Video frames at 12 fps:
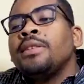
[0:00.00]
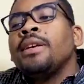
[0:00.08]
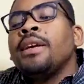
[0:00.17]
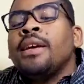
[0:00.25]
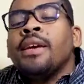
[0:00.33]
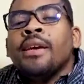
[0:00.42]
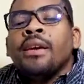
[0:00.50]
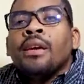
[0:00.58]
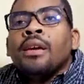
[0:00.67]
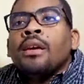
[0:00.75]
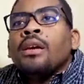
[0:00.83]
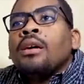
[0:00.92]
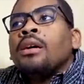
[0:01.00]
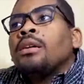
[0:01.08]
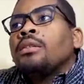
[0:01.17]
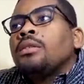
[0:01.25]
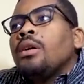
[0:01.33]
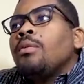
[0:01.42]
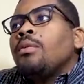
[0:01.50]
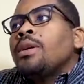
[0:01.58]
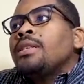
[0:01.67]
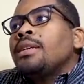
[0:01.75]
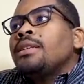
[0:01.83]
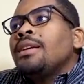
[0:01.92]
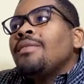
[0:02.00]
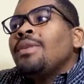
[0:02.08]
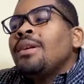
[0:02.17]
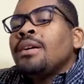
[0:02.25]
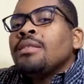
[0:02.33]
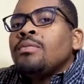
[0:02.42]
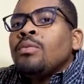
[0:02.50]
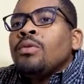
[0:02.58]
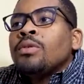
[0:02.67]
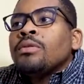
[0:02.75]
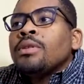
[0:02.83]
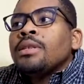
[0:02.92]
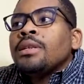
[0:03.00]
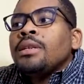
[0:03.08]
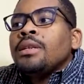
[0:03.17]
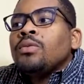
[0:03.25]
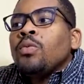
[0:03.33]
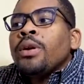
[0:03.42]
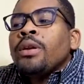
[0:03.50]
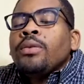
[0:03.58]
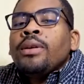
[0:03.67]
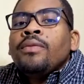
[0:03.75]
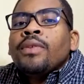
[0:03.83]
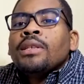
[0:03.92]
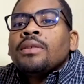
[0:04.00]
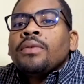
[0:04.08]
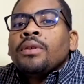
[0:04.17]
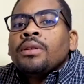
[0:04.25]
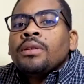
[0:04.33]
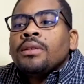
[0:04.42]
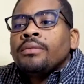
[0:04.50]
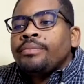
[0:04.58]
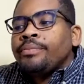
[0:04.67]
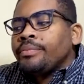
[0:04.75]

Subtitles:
JA. Some questions I've been asked most recently is where to invest funds.